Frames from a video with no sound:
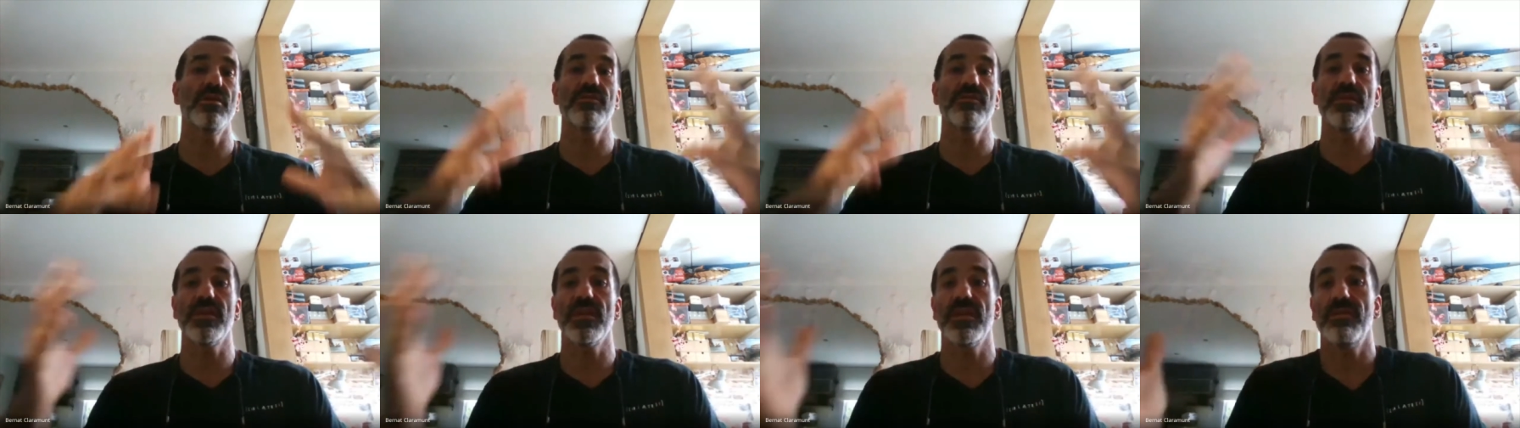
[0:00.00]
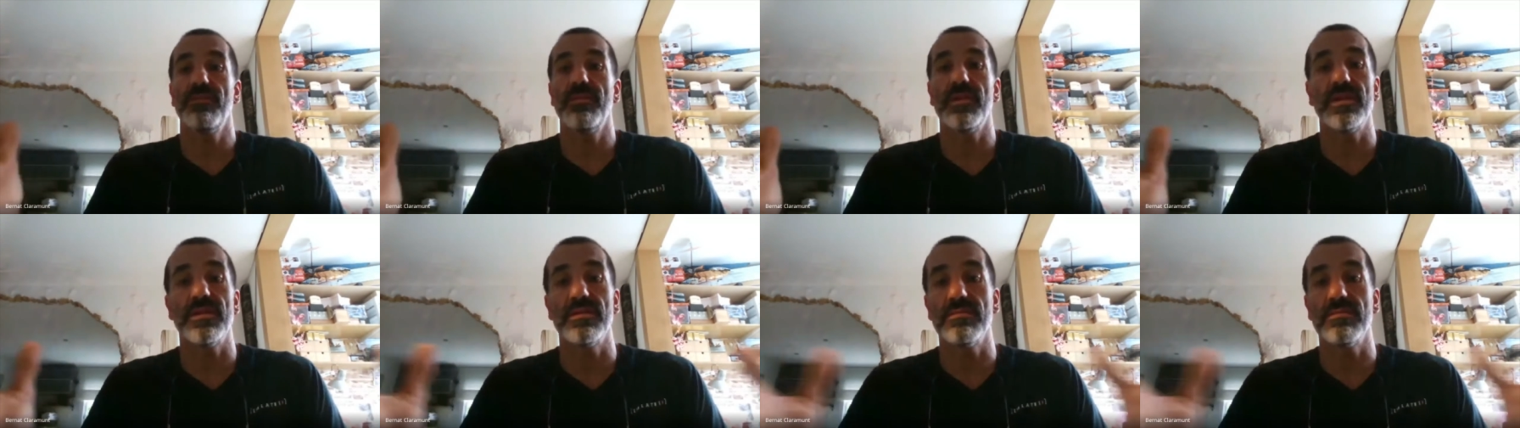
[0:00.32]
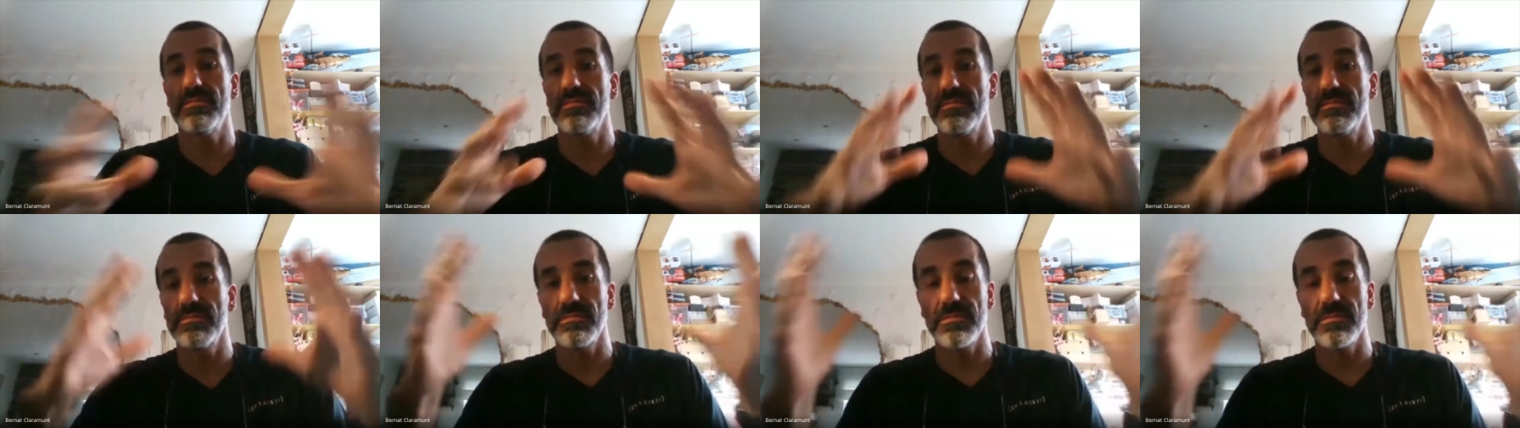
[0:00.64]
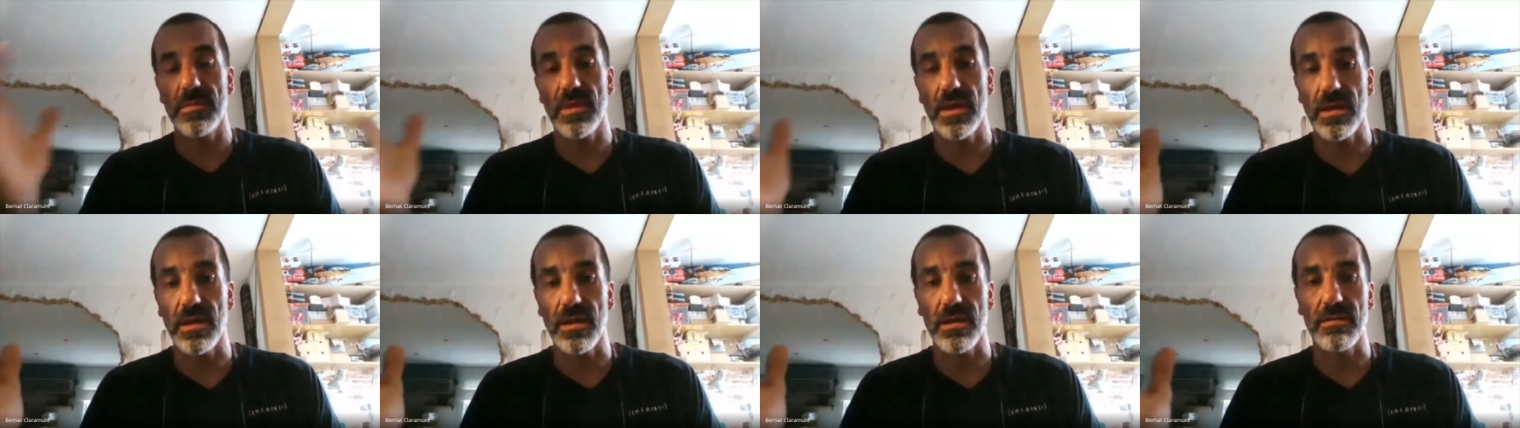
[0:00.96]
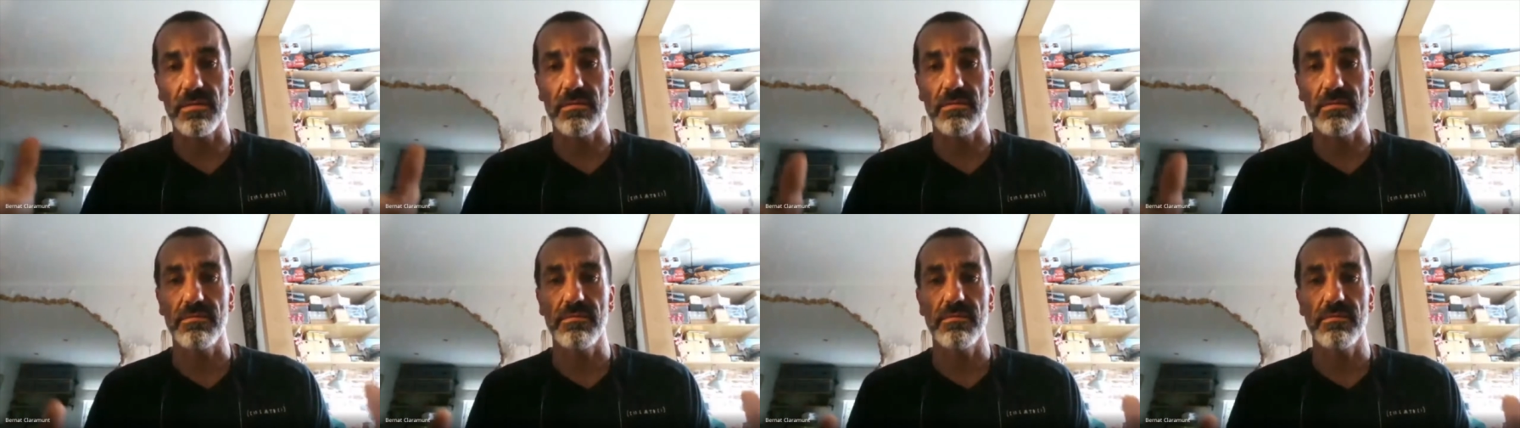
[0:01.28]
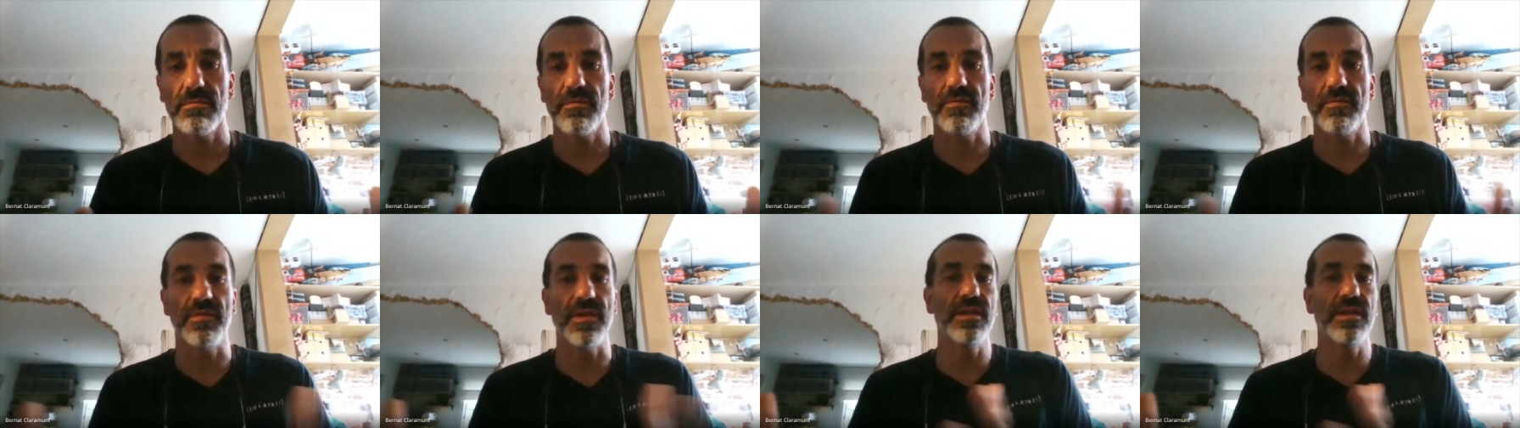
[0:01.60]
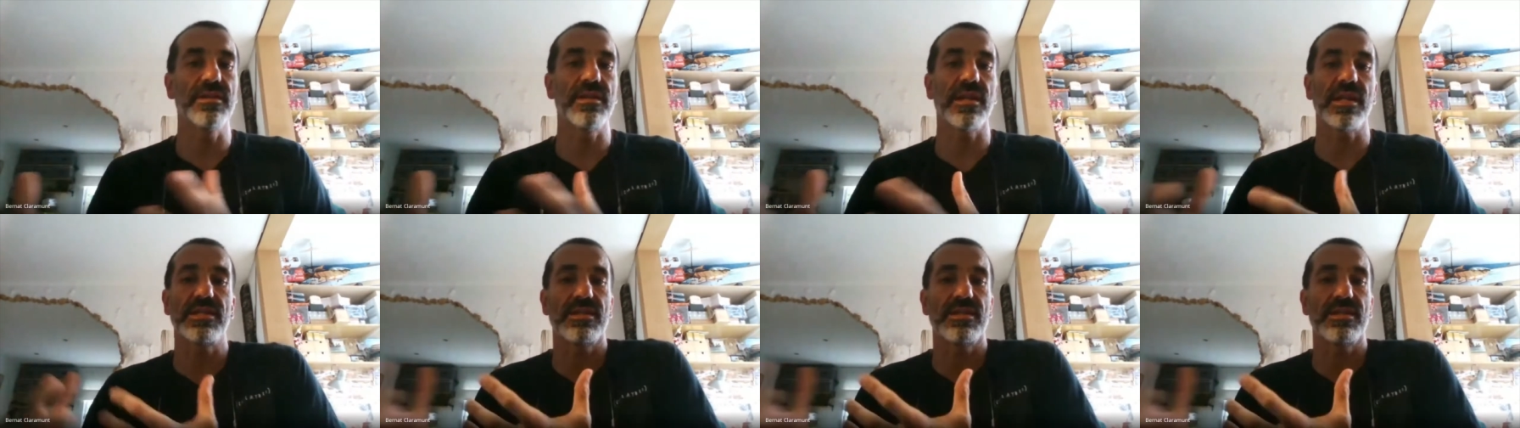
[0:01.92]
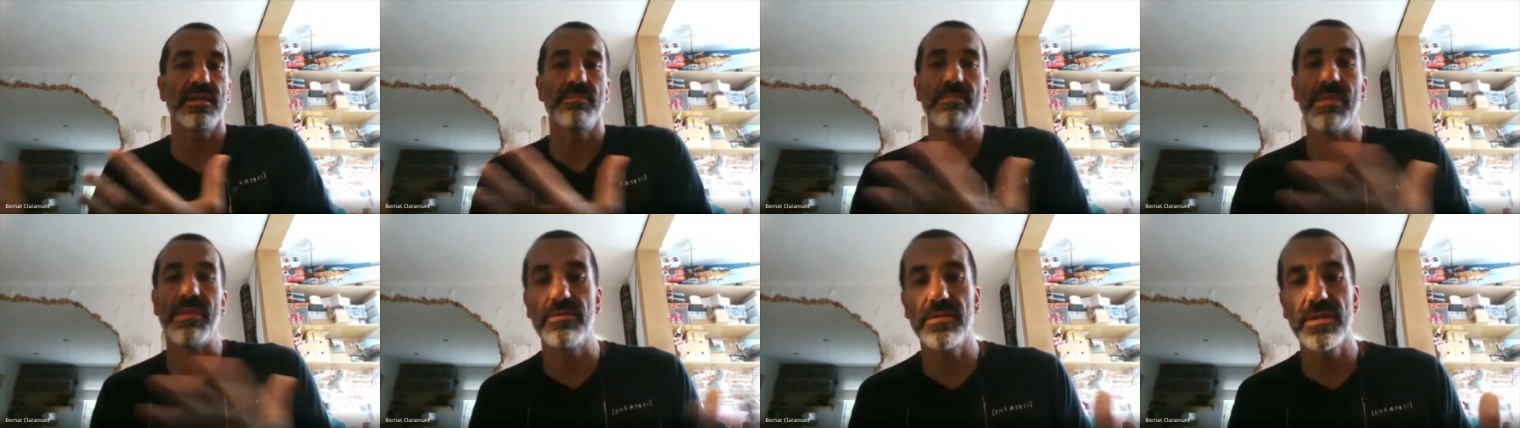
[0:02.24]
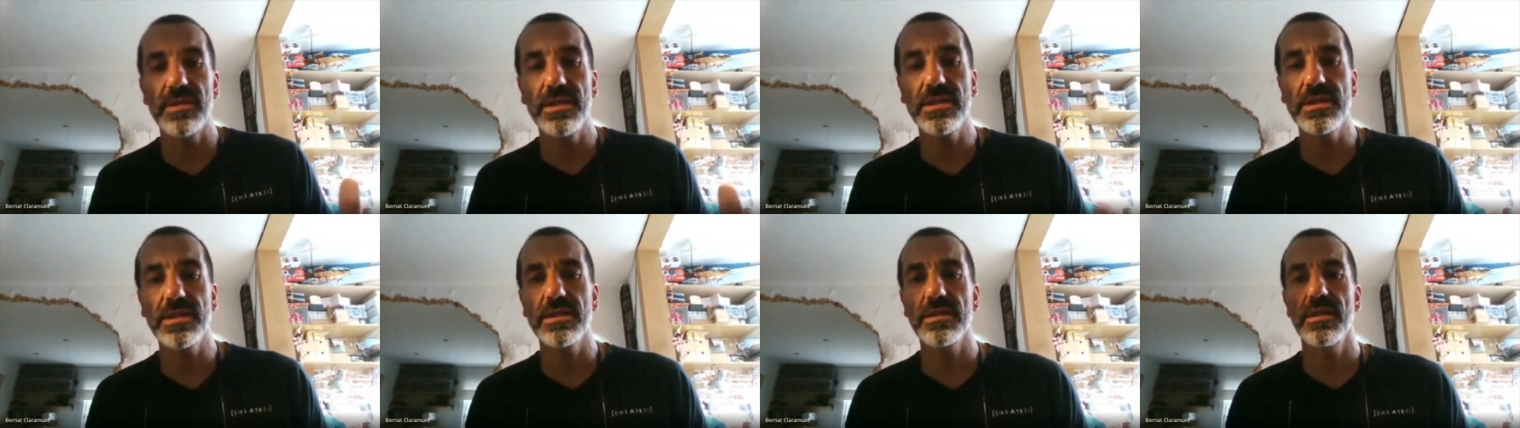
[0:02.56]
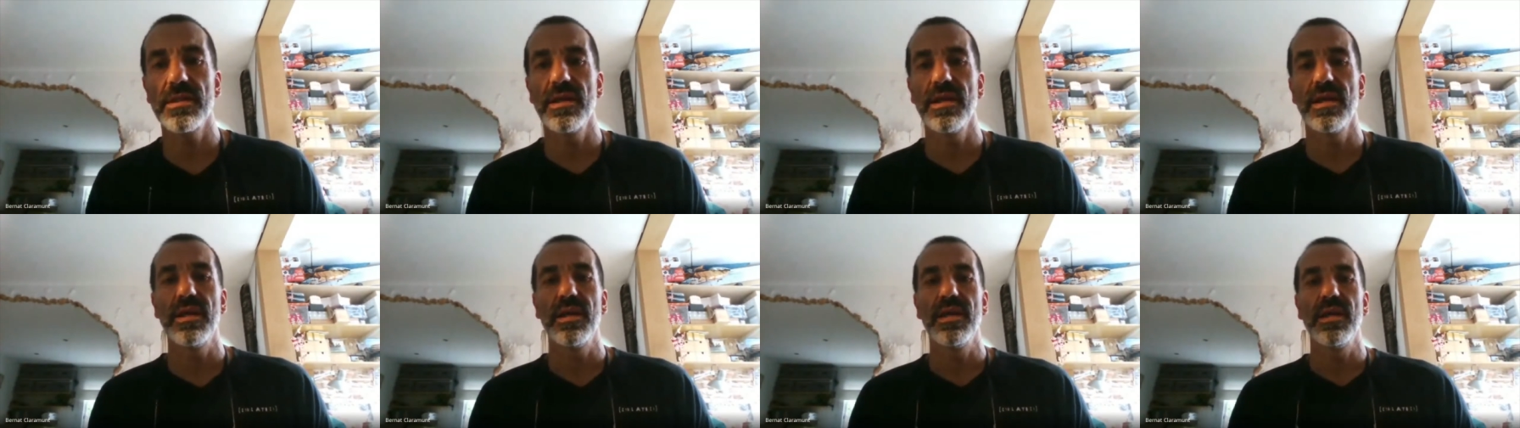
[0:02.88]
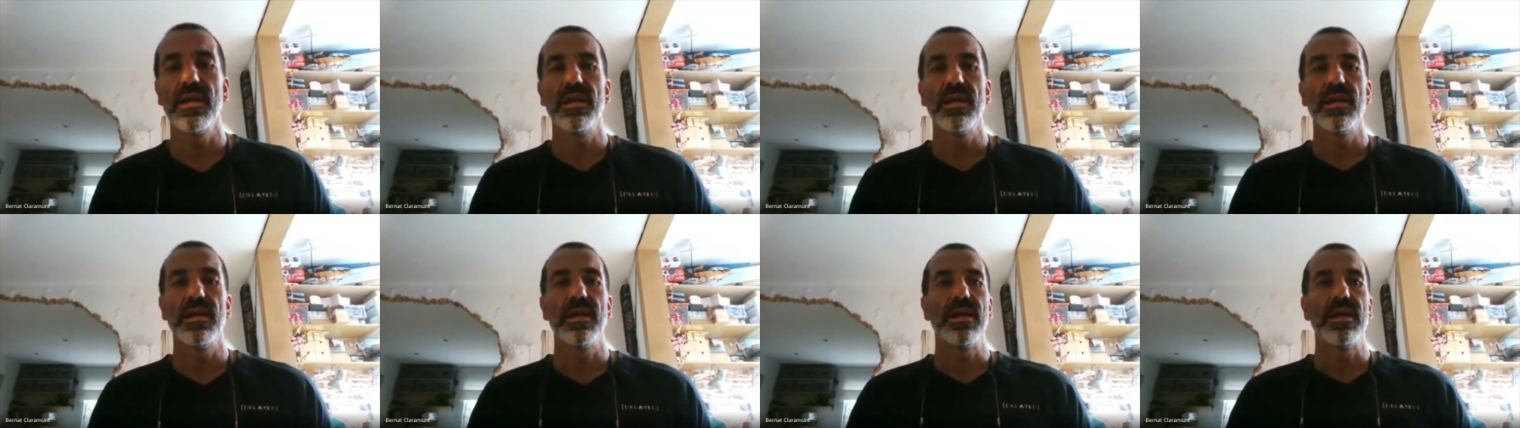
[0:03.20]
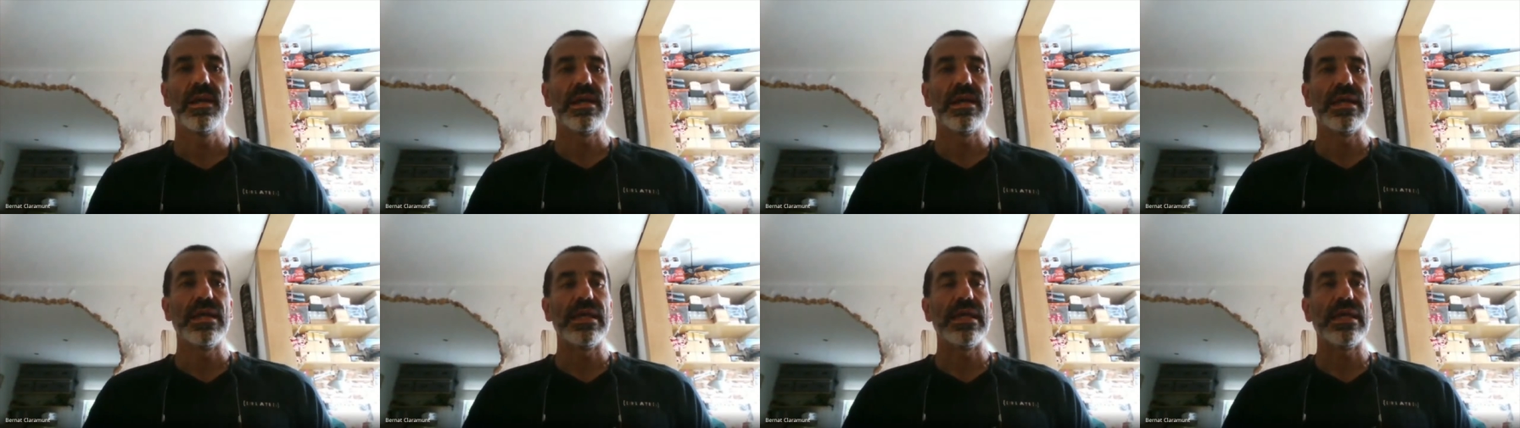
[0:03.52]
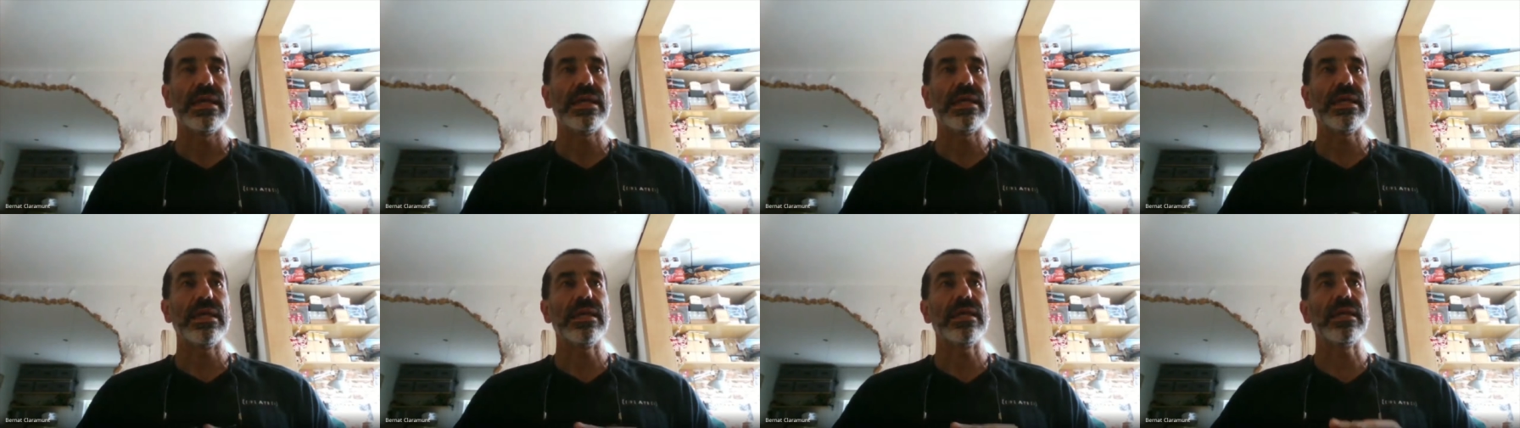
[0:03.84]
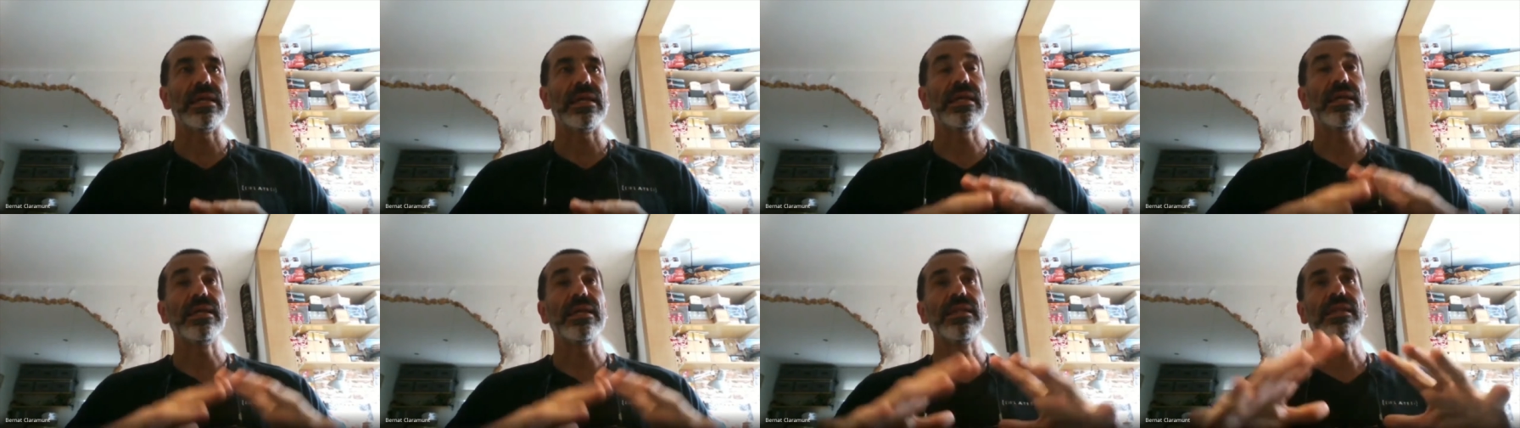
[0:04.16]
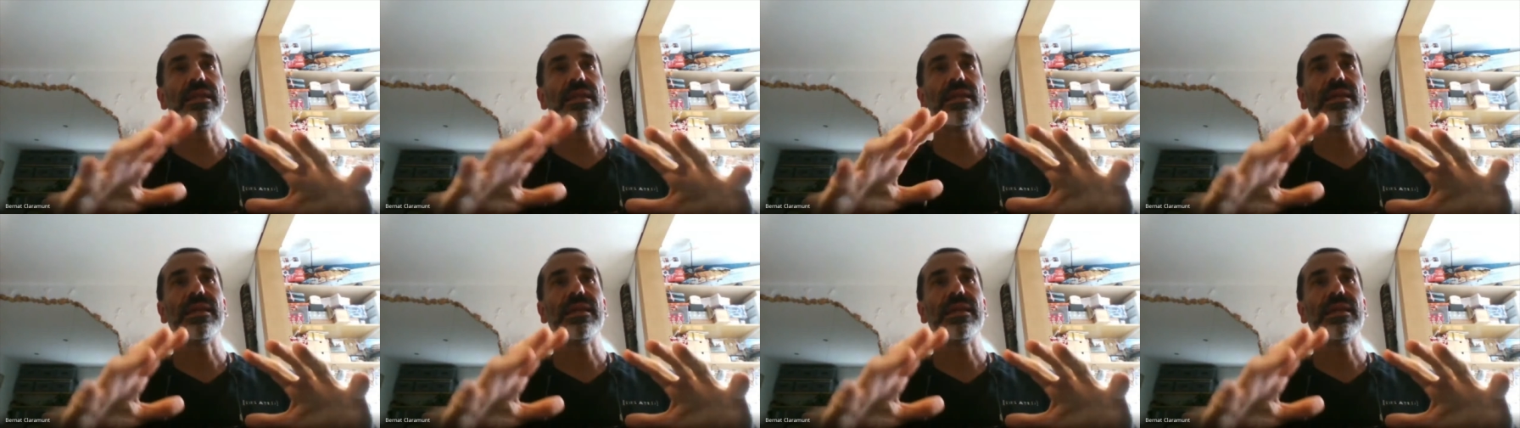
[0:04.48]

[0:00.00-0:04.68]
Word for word: of a given uh, field, let's say mountains. In